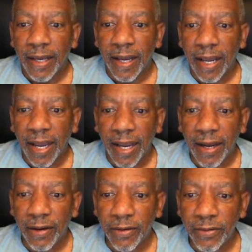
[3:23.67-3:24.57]

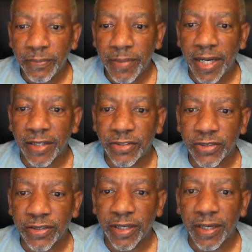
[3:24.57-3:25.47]
how
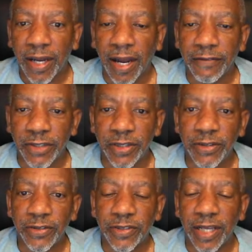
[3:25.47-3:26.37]
much I've
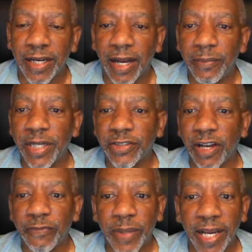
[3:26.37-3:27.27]
used and how much
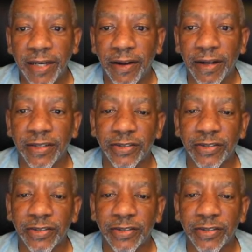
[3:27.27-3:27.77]
I've paid on it,